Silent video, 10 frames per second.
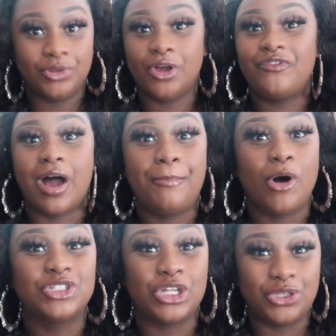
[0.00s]
Know if I'm
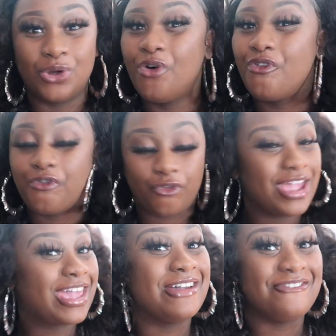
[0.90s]
posting new
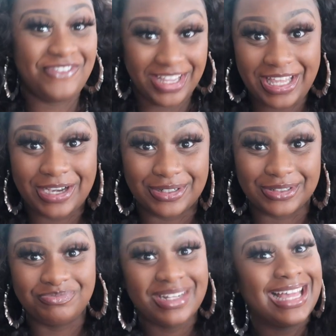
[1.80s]
freaking
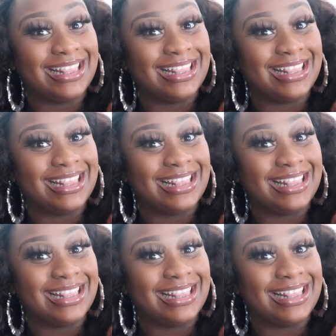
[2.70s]
video.